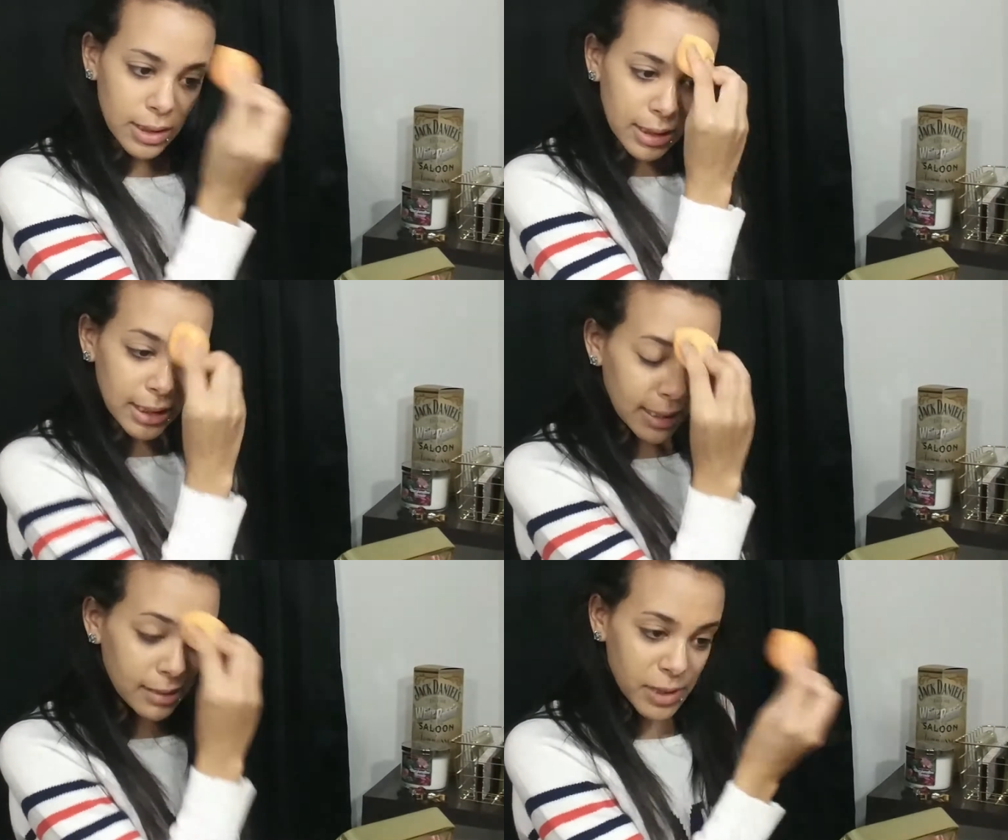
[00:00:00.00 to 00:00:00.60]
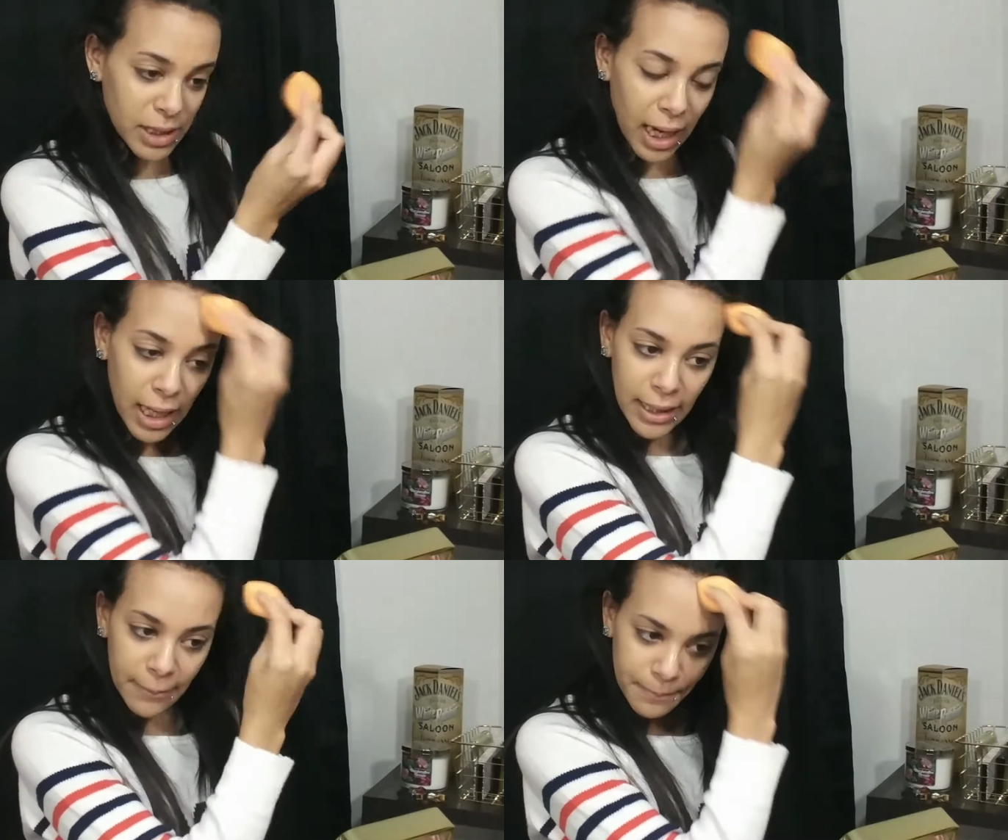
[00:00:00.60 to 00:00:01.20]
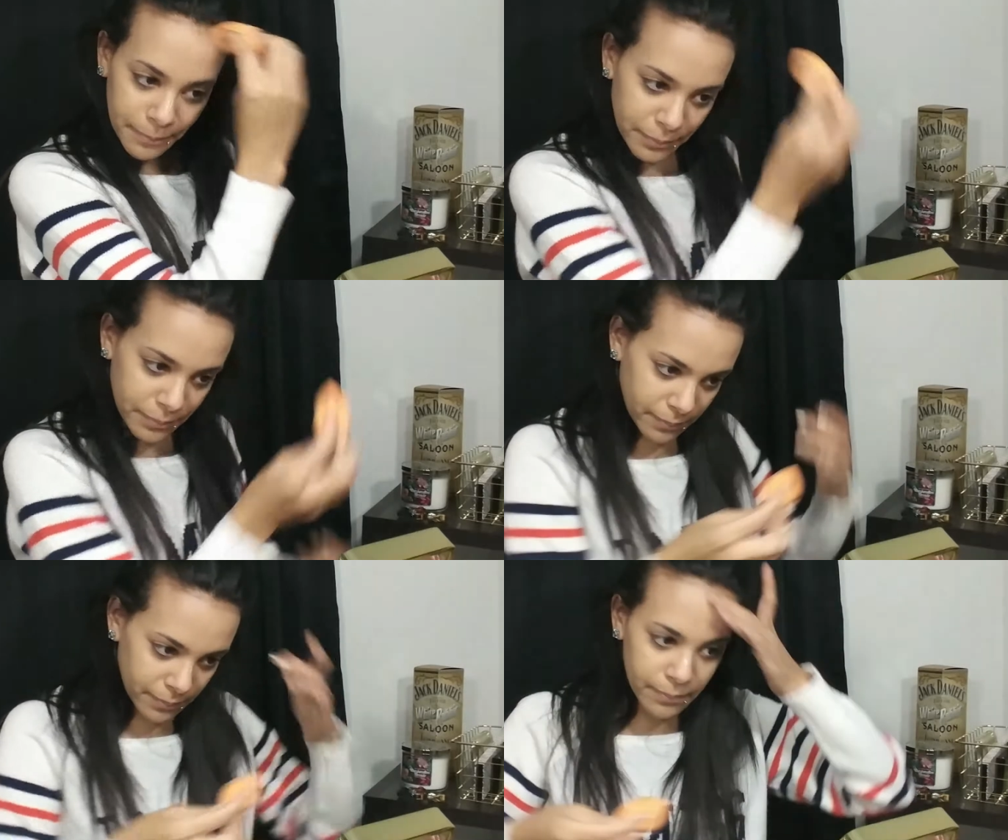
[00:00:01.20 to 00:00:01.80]
take some time,
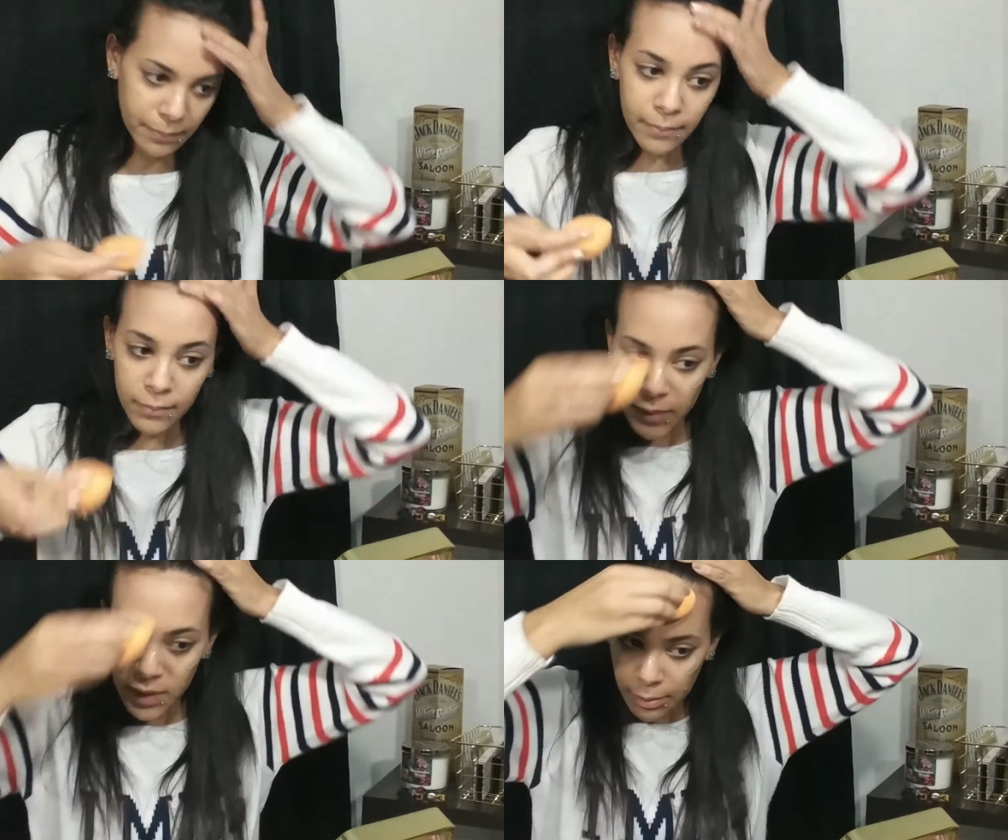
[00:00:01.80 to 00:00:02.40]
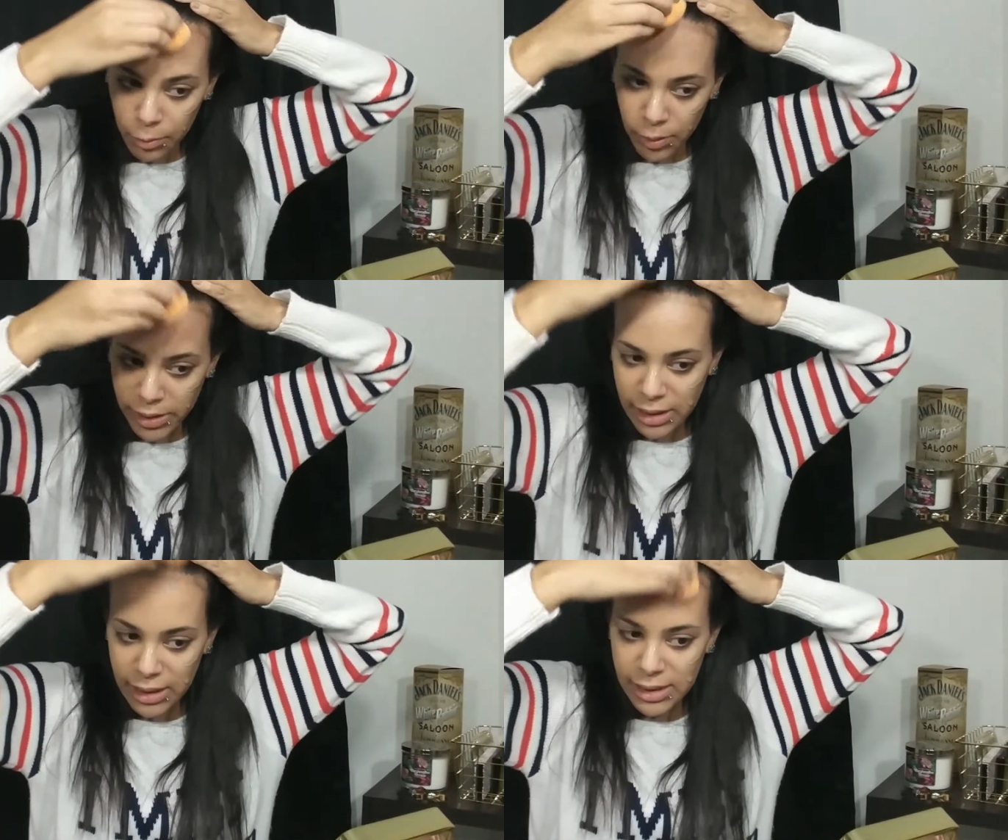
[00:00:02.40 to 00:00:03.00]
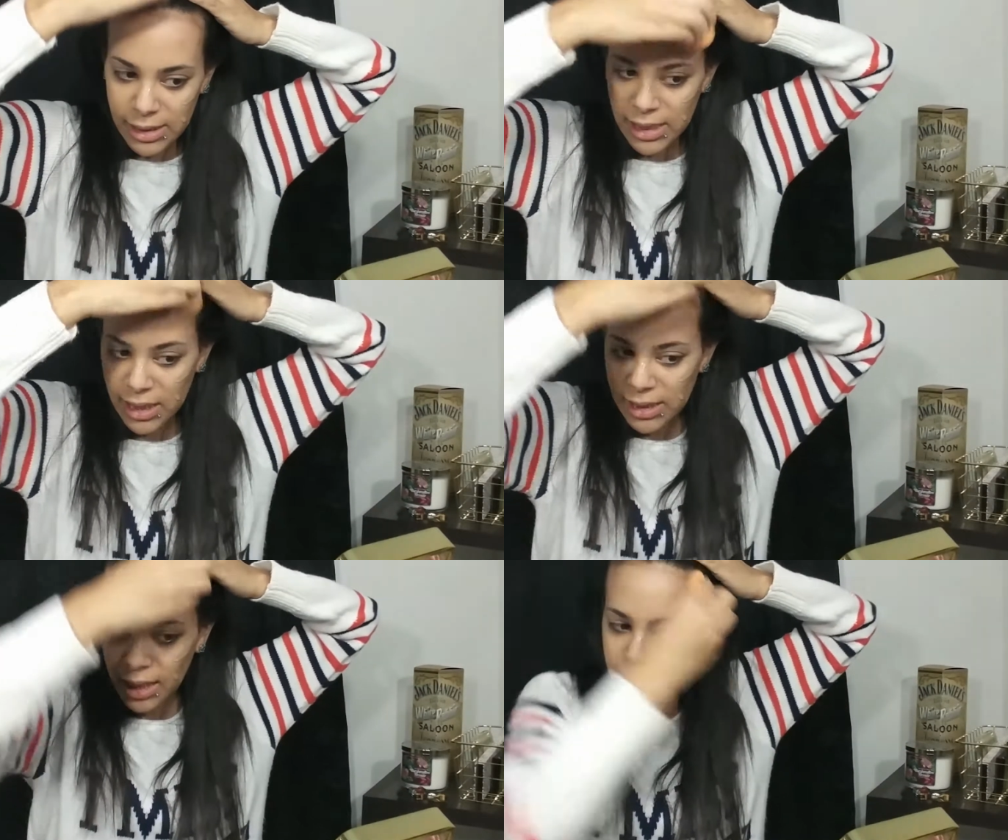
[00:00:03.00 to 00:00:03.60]
that I'm going to need to
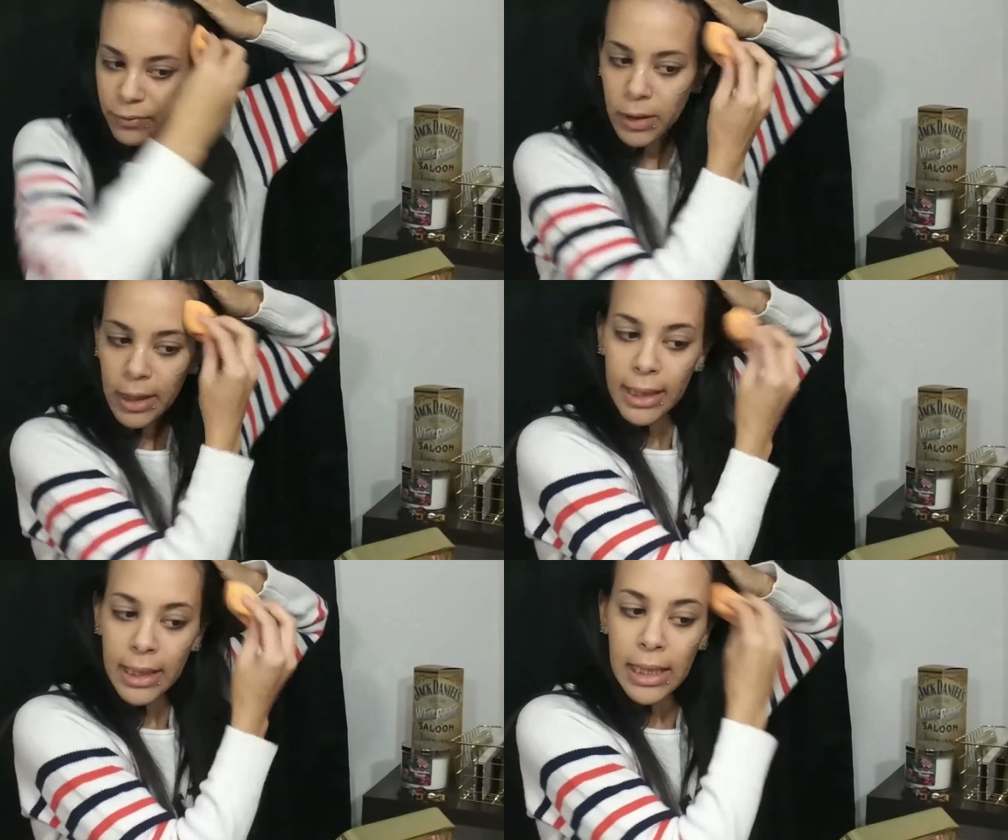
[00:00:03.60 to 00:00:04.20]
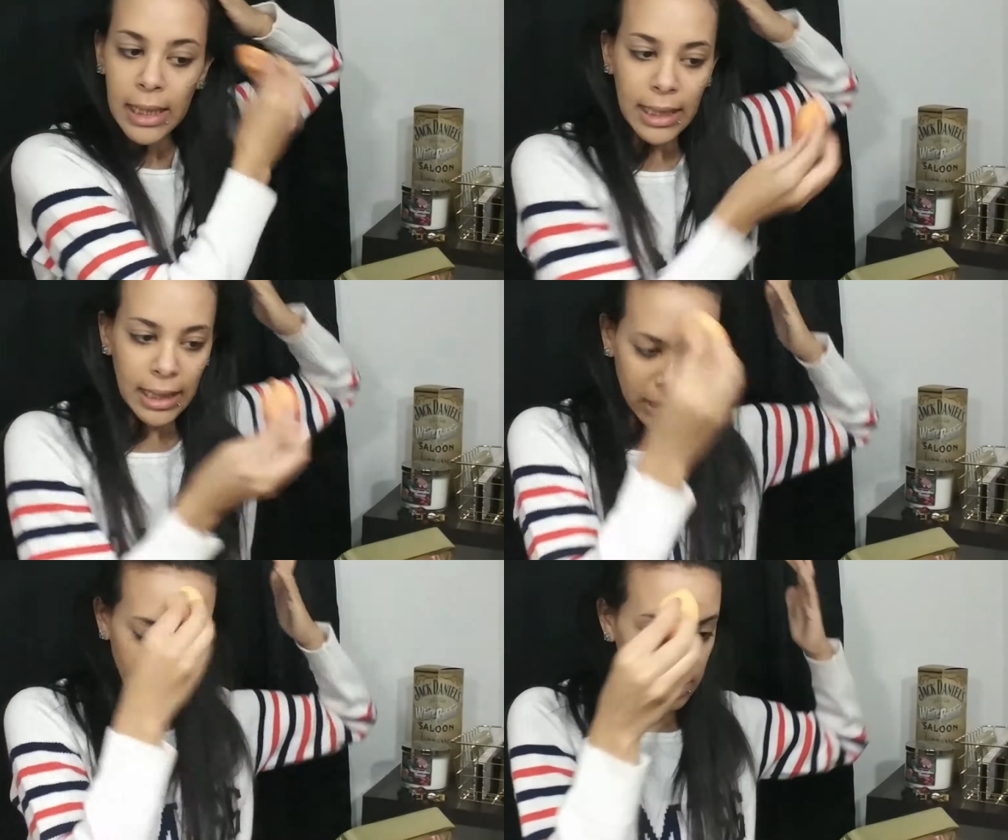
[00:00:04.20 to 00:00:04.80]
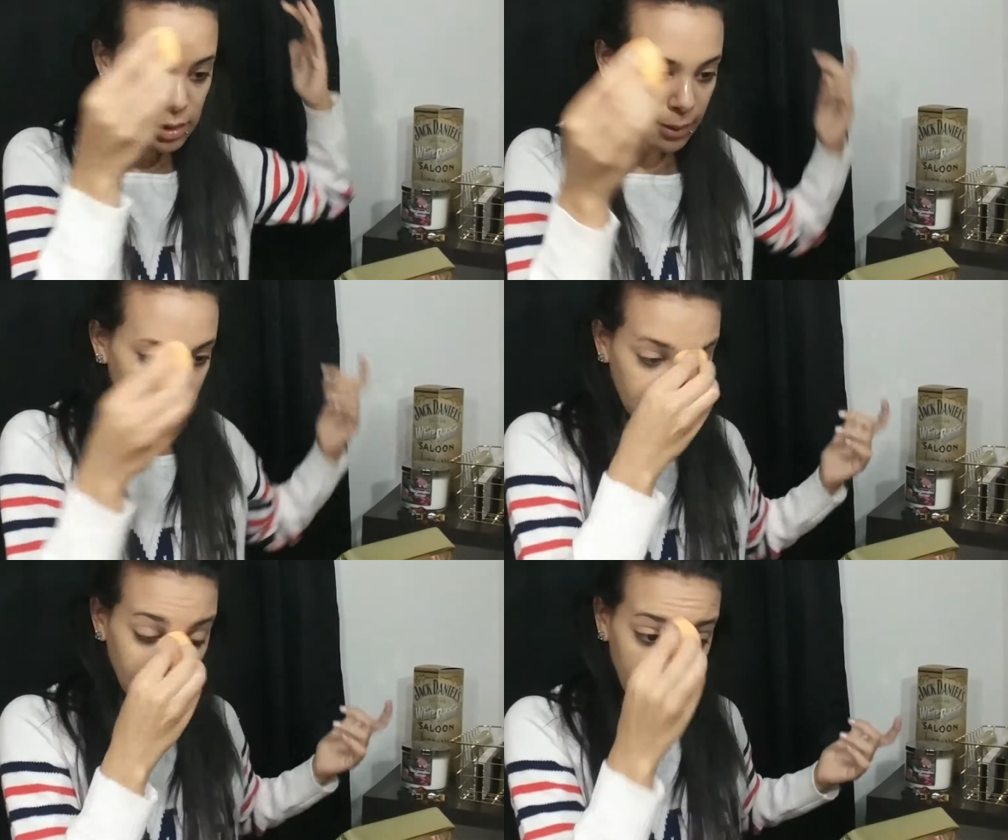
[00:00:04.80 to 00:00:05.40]
take time for, and I'm
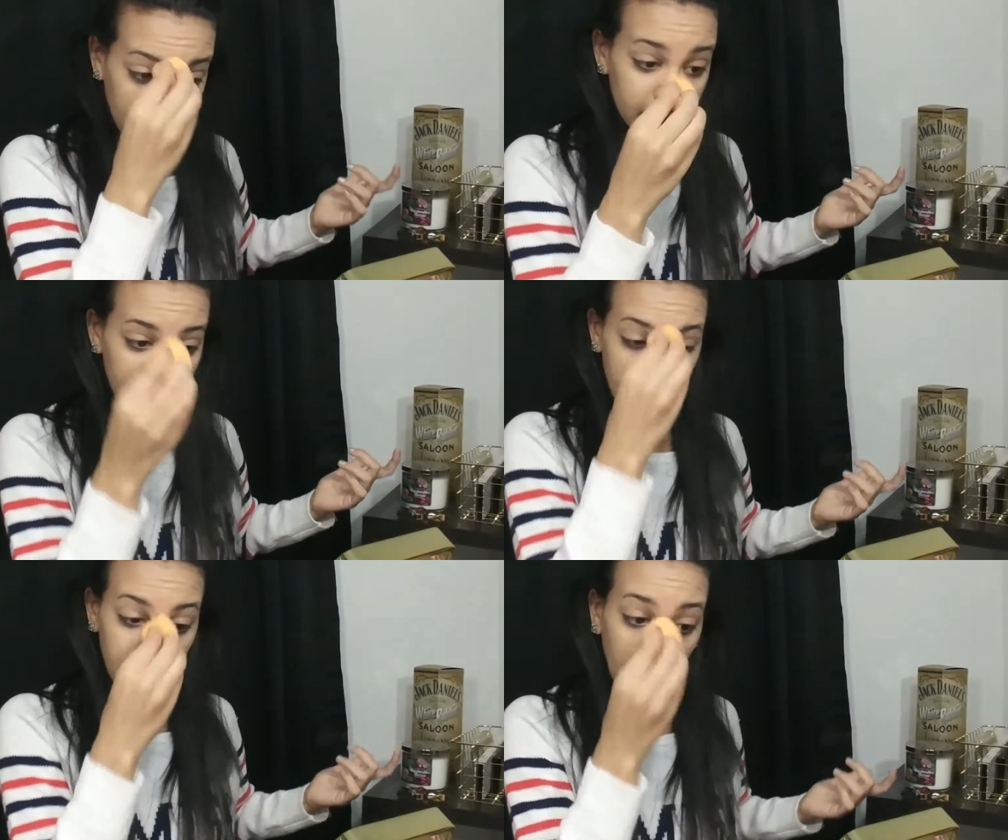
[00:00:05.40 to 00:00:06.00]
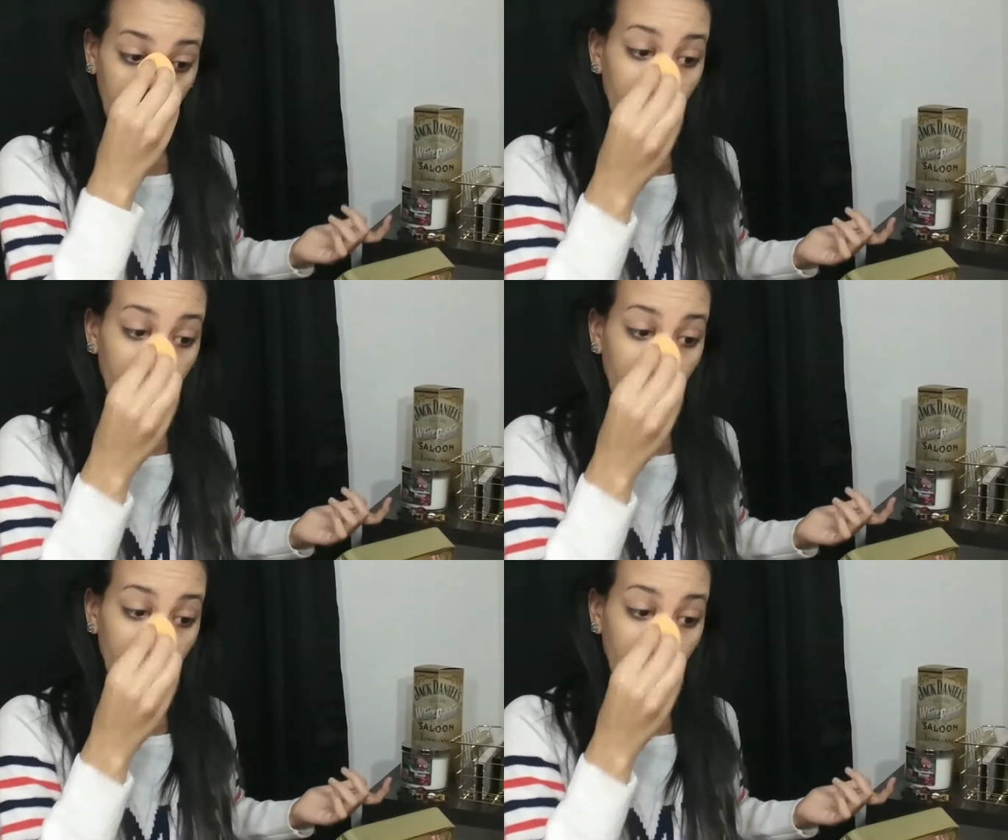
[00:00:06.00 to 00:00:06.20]
going to have to